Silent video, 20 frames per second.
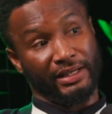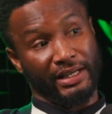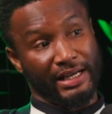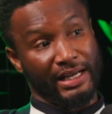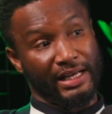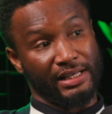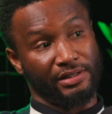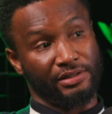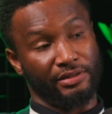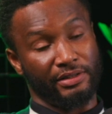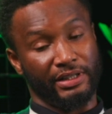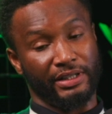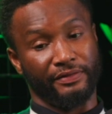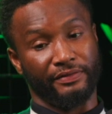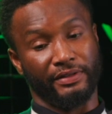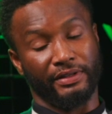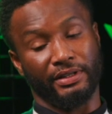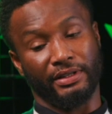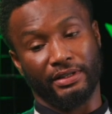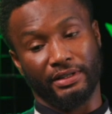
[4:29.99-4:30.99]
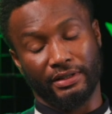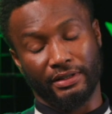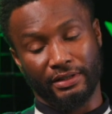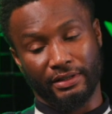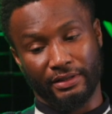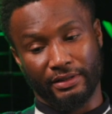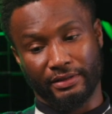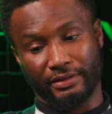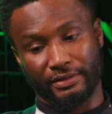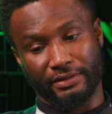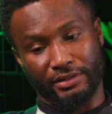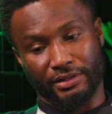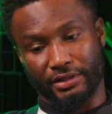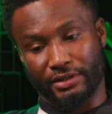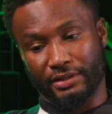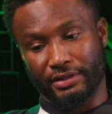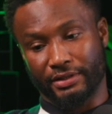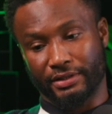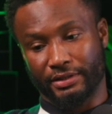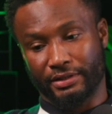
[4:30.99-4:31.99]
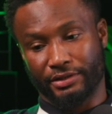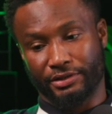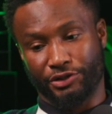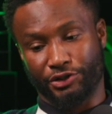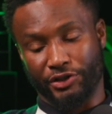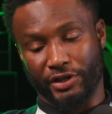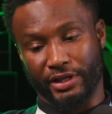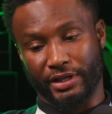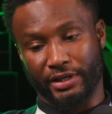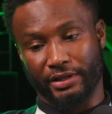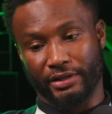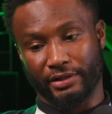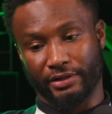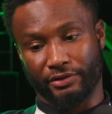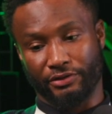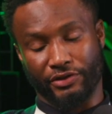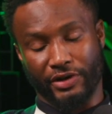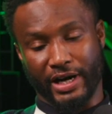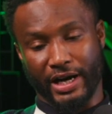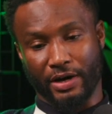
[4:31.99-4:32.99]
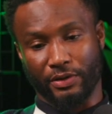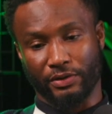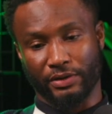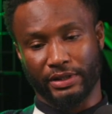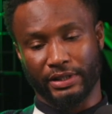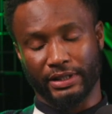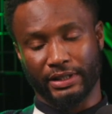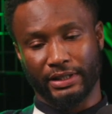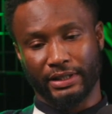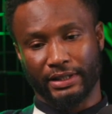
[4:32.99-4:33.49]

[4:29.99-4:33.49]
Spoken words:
the last to leave the training ground.